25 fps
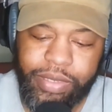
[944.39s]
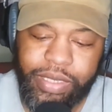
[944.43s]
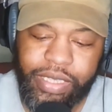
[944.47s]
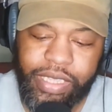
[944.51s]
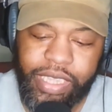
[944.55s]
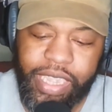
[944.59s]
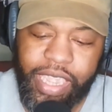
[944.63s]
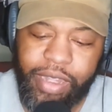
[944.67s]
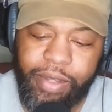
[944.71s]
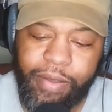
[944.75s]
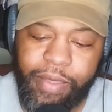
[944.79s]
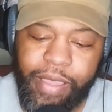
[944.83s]

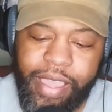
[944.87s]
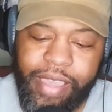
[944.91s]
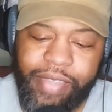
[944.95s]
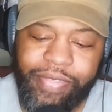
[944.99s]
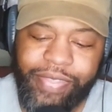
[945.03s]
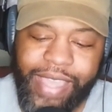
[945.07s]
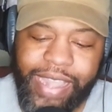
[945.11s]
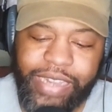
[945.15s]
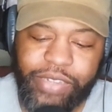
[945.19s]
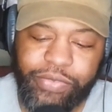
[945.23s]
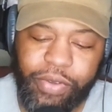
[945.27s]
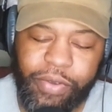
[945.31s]
Again,
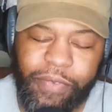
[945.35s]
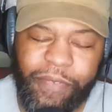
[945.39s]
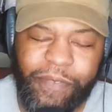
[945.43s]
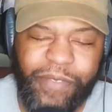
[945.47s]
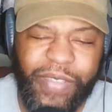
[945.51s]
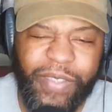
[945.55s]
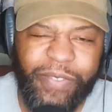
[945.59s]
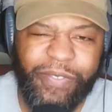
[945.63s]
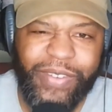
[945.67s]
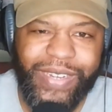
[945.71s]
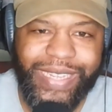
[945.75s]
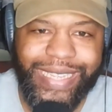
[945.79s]
that's for
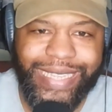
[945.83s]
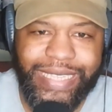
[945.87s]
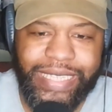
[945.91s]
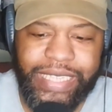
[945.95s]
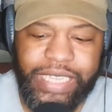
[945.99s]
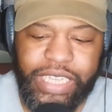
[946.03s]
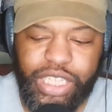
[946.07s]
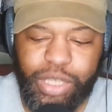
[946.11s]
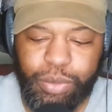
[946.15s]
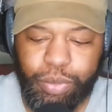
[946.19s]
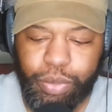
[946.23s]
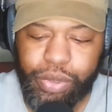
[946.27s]

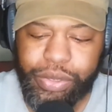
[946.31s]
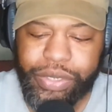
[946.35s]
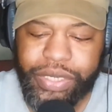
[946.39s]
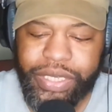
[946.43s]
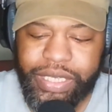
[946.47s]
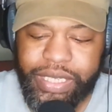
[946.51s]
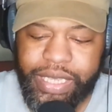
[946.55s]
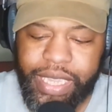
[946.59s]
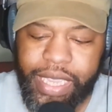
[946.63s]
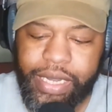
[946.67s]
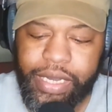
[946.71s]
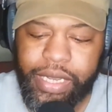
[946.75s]

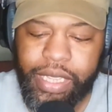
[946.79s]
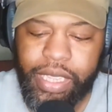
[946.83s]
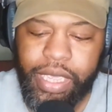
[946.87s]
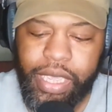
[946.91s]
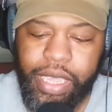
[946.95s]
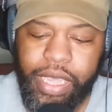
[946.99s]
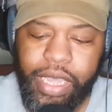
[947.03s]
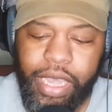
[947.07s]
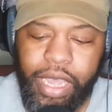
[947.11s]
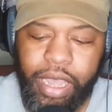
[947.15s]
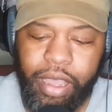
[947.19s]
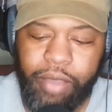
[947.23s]
56%
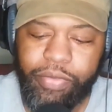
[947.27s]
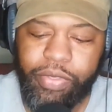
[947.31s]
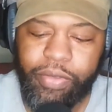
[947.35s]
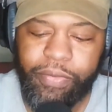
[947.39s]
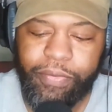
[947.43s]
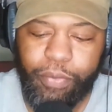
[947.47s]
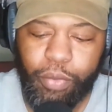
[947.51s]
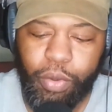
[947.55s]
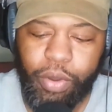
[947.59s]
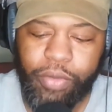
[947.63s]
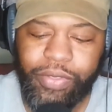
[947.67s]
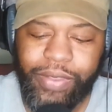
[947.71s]
of the
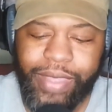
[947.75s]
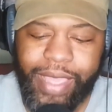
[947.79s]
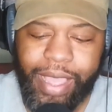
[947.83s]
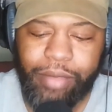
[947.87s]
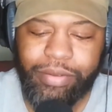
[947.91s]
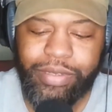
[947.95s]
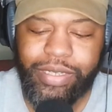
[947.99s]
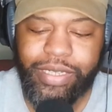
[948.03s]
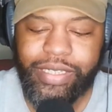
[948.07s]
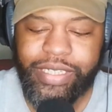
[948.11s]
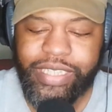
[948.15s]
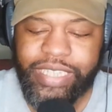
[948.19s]
fourth
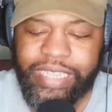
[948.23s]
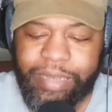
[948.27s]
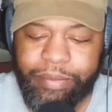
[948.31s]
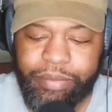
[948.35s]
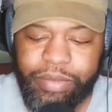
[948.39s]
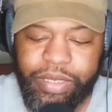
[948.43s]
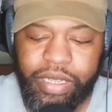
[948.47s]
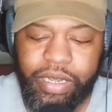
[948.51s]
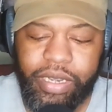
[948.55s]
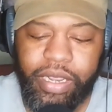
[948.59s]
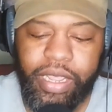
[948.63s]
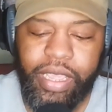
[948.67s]
downs
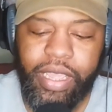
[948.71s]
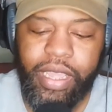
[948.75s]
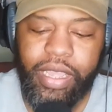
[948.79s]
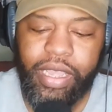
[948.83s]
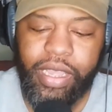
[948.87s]
attempted,